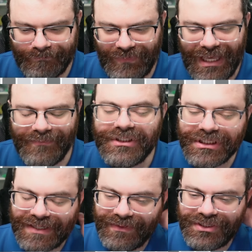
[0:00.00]
Yeah, we
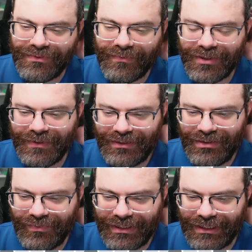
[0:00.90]
should definitely do a word with
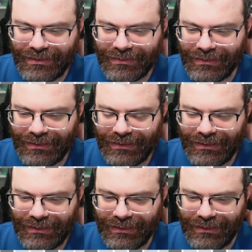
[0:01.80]
you in it.
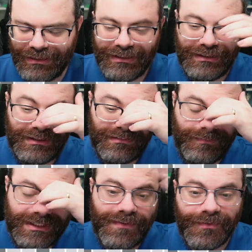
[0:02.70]

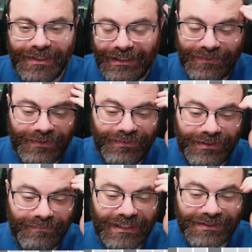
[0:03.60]
it means I won't be able to end with
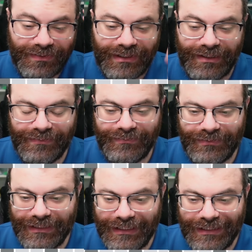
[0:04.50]
union, but that's okay.
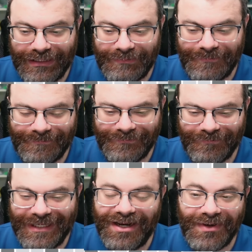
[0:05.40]
Um
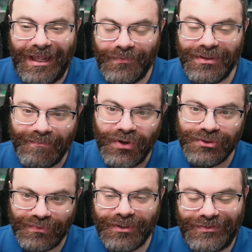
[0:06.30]
we kinda want to end with the
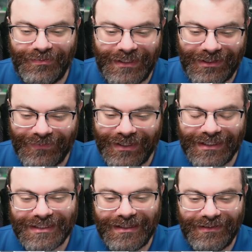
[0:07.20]
most words remaining, right?
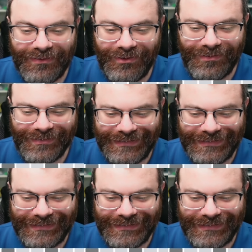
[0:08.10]
That's kind of the goal.